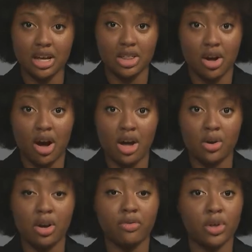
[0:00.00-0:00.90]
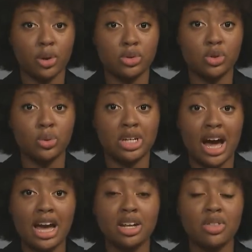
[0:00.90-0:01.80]
in the honor of those who
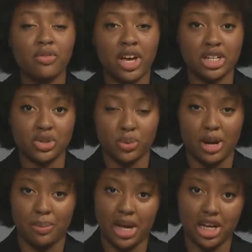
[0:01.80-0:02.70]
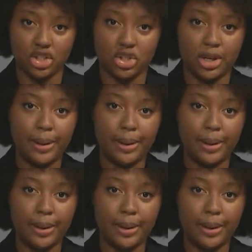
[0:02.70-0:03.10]
died in the Vegas rampage.